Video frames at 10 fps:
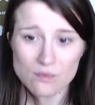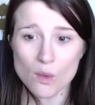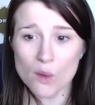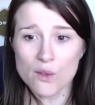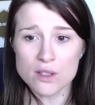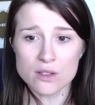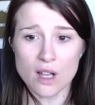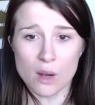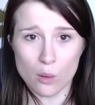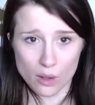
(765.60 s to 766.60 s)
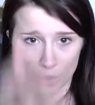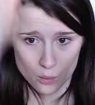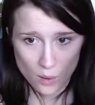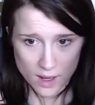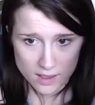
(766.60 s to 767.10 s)
We've also got warrior
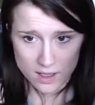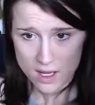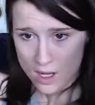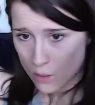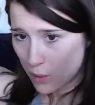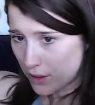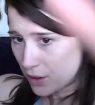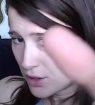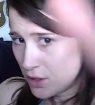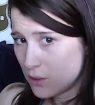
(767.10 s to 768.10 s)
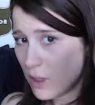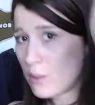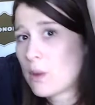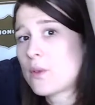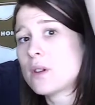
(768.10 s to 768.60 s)
one, warrior two,
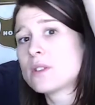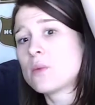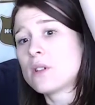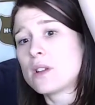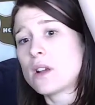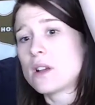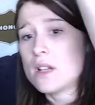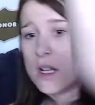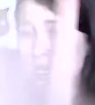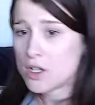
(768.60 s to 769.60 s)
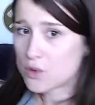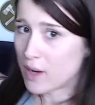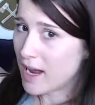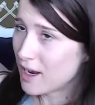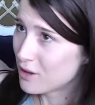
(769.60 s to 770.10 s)
reverse warrior,
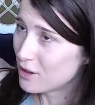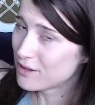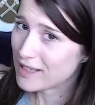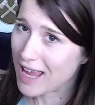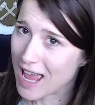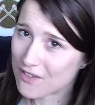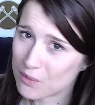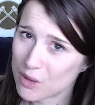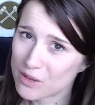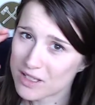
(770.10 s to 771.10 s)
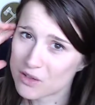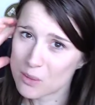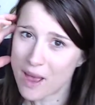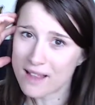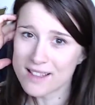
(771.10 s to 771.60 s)
triangle, then half moon into a
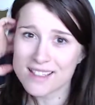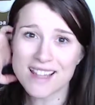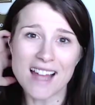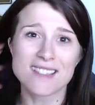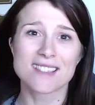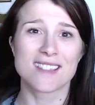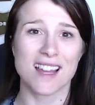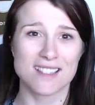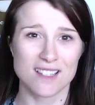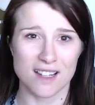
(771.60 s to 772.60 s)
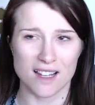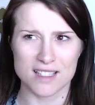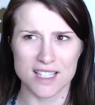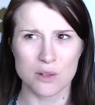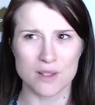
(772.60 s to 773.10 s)
balance. That's a
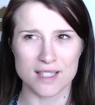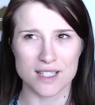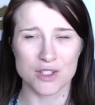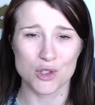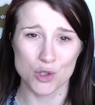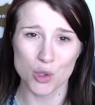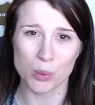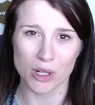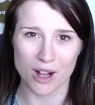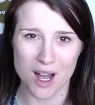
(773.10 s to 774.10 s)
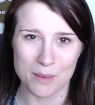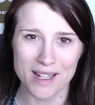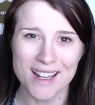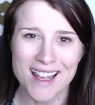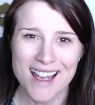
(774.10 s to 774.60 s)
sequence that's super
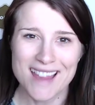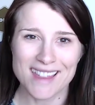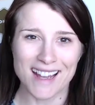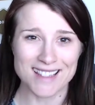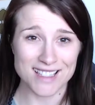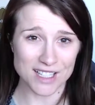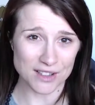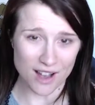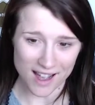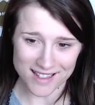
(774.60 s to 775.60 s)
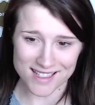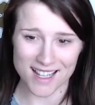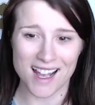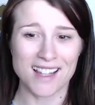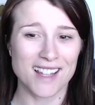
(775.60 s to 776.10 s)
common that I see a lot.
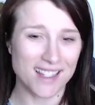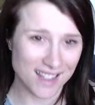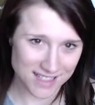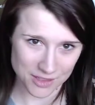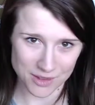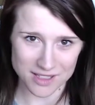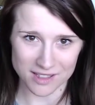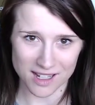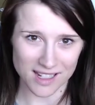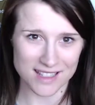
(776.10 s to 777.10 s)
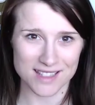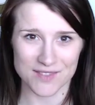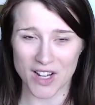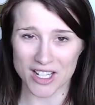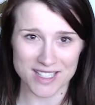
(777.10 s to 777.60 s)
I like that sequence a lot. It's
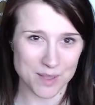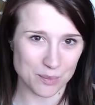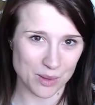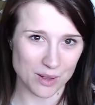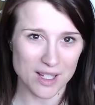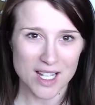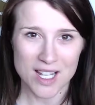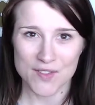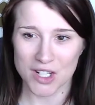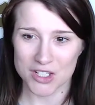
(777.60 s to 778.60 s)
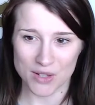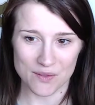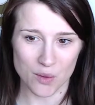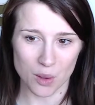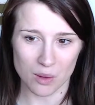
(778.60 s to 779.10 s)
very simple, very
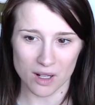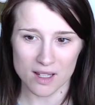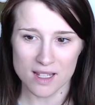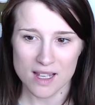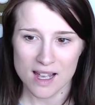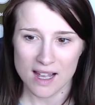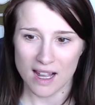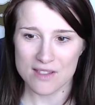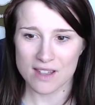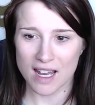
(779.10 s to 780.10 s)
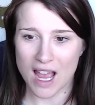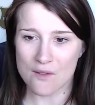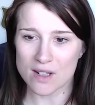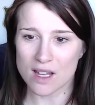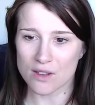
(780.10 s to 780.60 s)
straightforward. And then I have
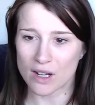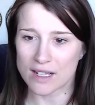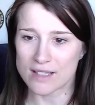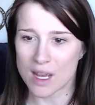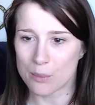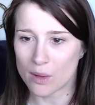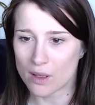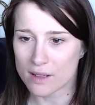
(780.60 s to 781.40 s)
another example.